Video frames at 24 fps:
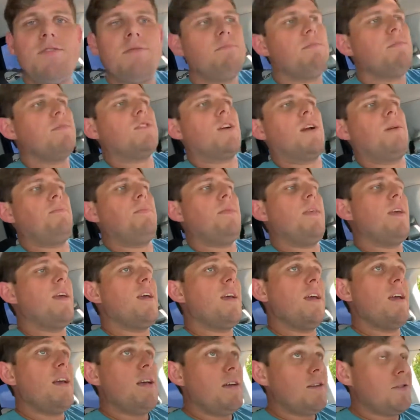Sorry.
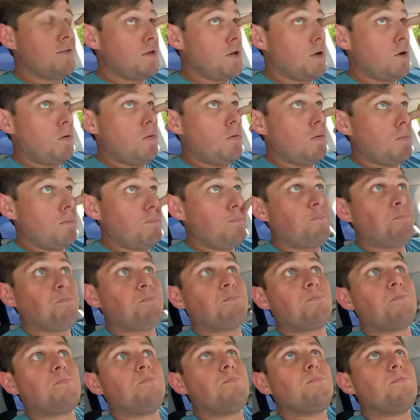So
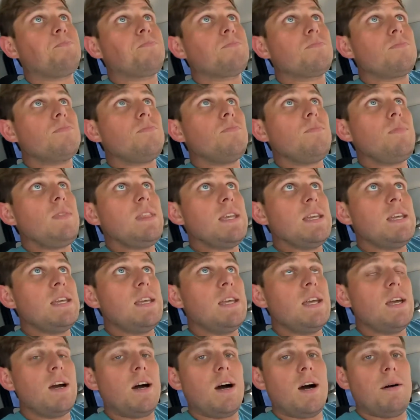
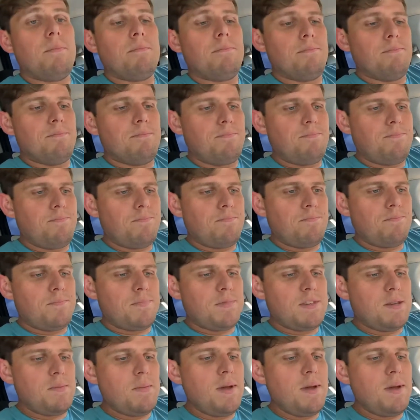to